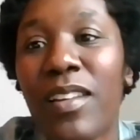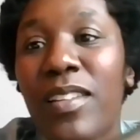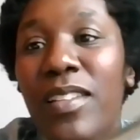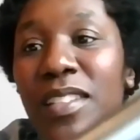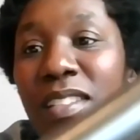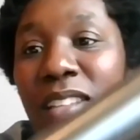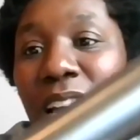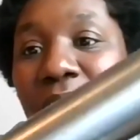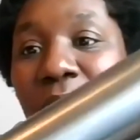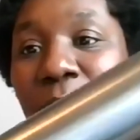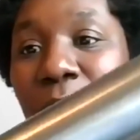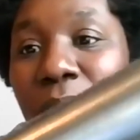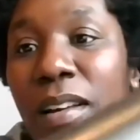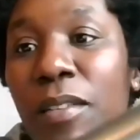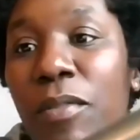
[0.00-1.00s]

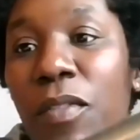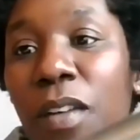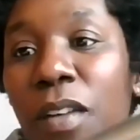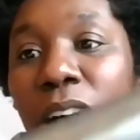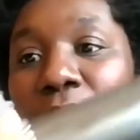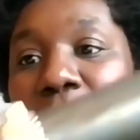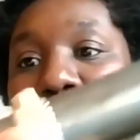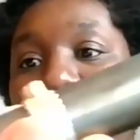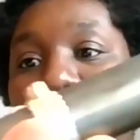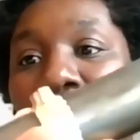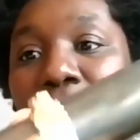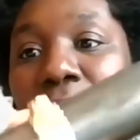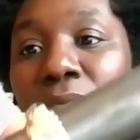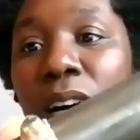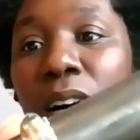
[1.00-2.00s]
So if I
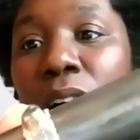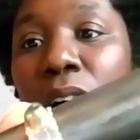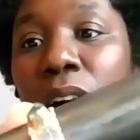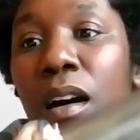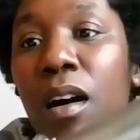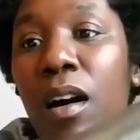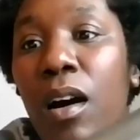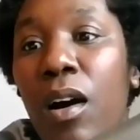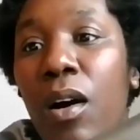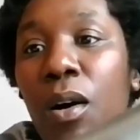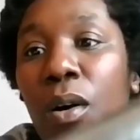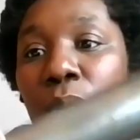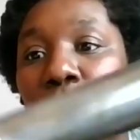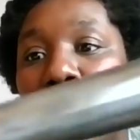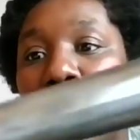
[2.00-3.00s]

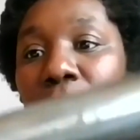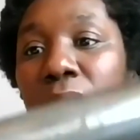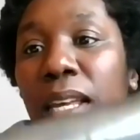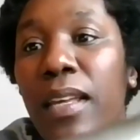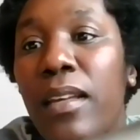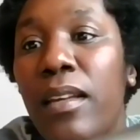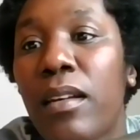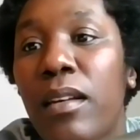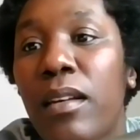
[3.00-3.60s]
hold it,